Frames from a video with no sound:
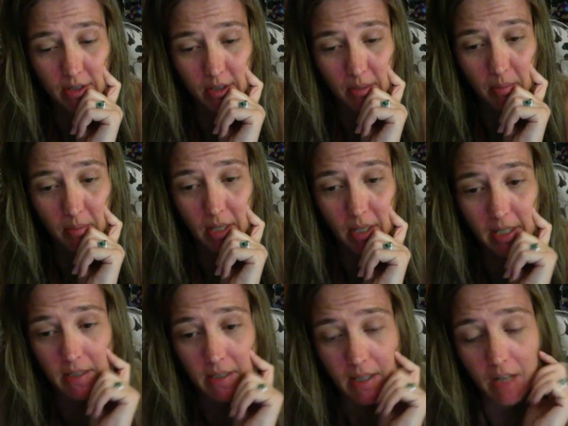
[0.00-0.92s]

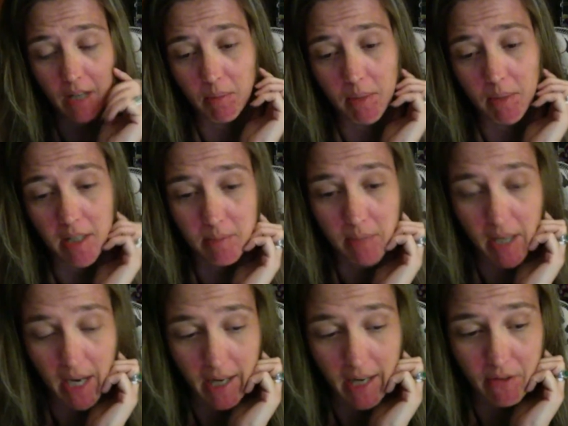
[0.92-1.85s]
somebody's
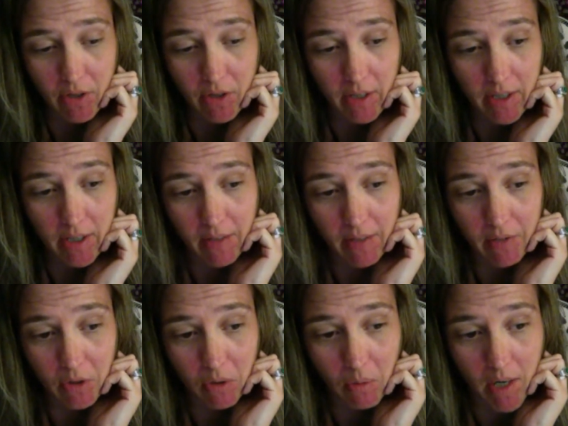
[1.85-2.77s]
behavior is
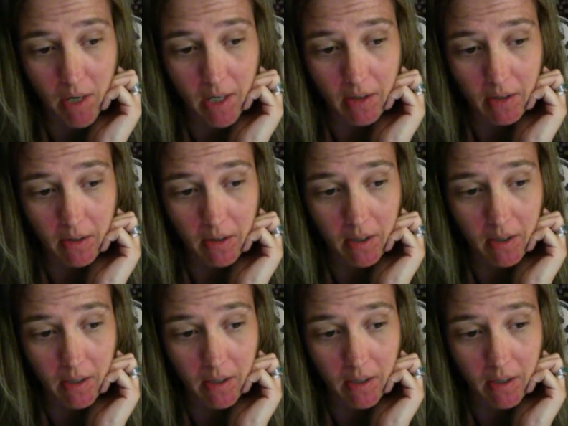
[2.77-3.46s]
after a while,